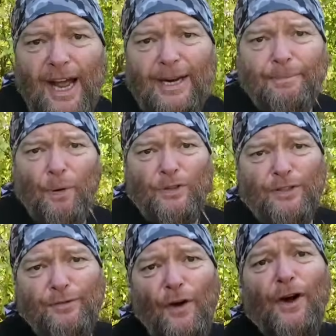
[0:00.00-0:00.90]
and put
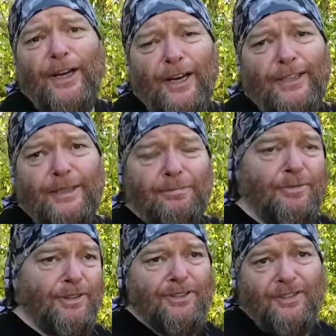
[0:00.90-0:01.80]
the foil on them,
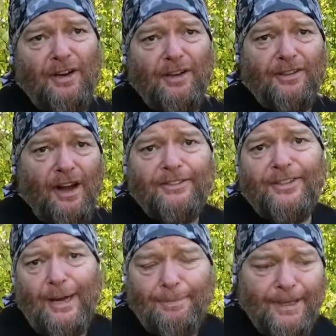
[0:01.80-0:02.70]
which is called hot
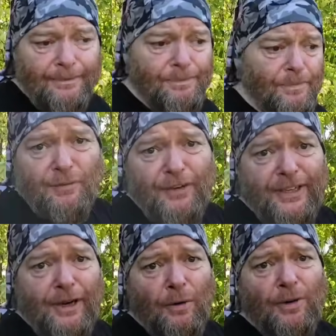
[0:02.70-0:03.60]
stamping. The
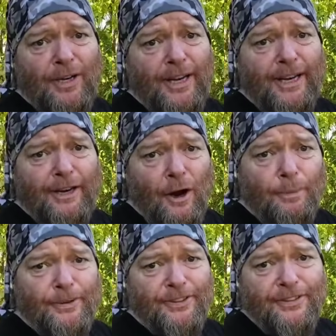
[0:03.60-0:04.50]
video
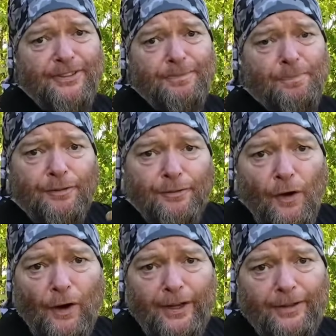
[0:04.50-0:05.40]
encompasses the
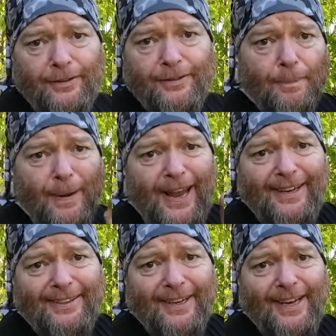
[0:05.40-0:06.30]
foil, the
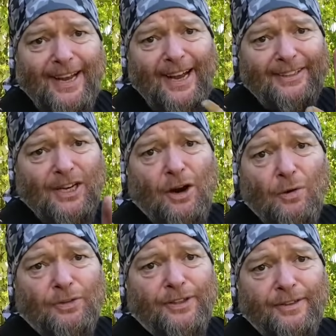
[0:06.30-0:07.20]
painting, and the
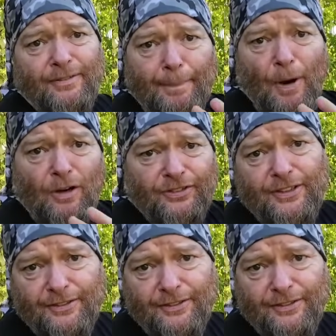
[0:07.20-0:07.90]
coating, epoxy